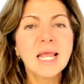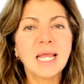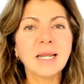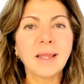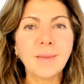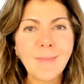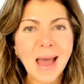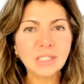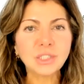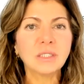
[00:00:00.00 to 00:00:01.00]
And I
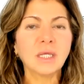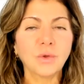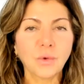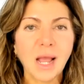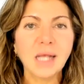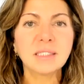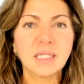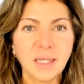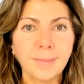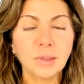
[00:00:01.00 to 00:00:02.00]
imagine that you're
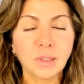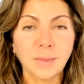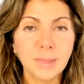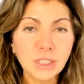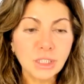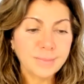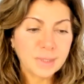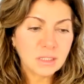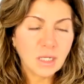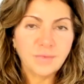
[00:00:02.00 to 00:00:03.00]
asking about the commission
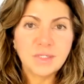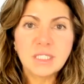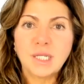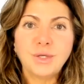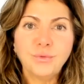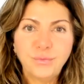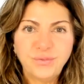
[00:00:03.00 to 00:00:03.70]
because obviously you